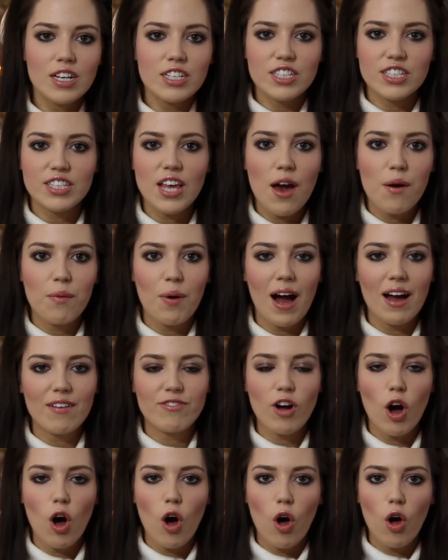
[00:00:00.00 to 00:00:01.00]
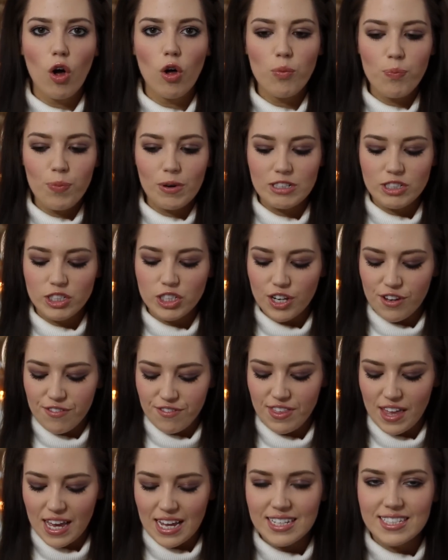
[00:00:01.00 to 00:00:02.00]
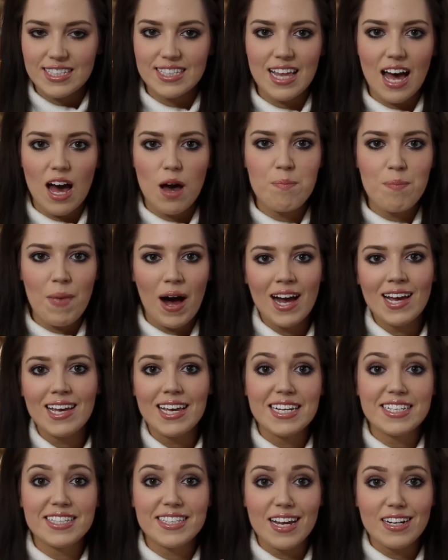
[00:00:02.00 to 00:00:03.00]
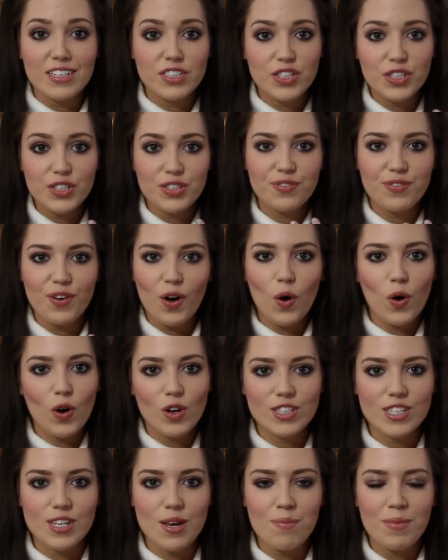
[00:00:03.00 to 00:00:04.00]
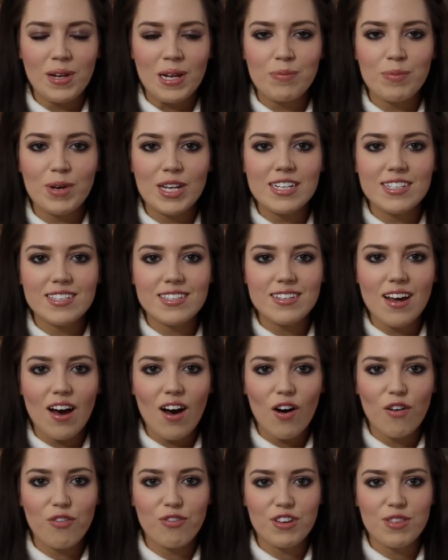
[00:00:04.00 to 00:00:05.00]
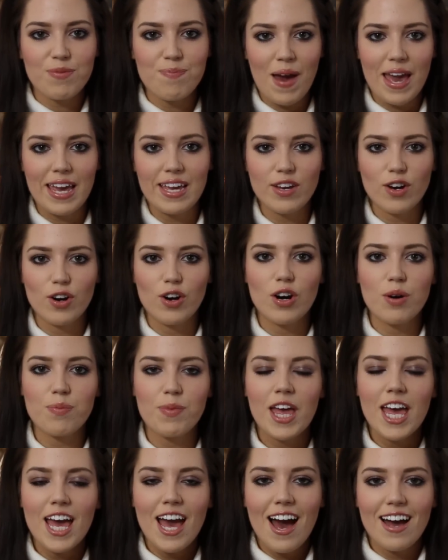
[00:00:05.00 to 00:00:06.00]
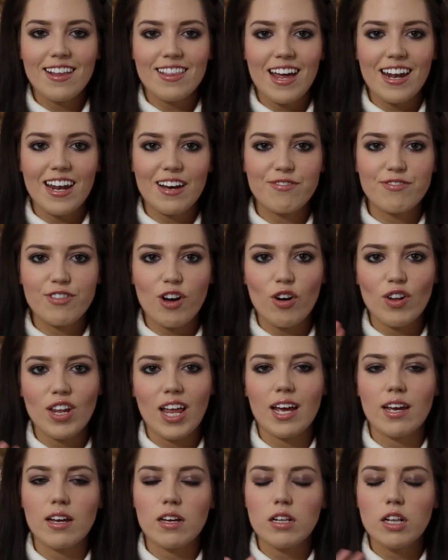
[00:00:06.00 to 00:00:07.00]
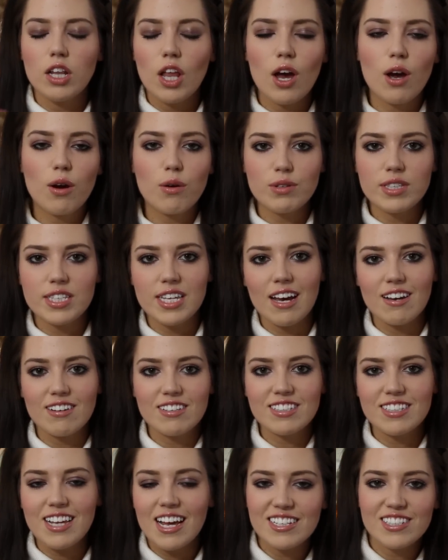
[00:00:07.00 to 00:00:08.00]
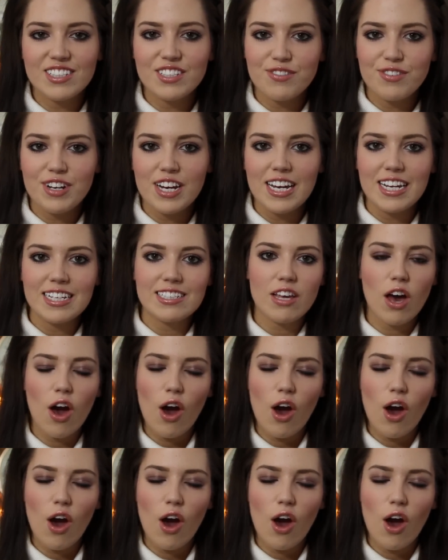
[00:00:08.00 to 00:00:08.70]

So I've got a whole bunch of things that are my essentials for autumn and I'm going to start off with makeup and then I've got like clothes, accessories,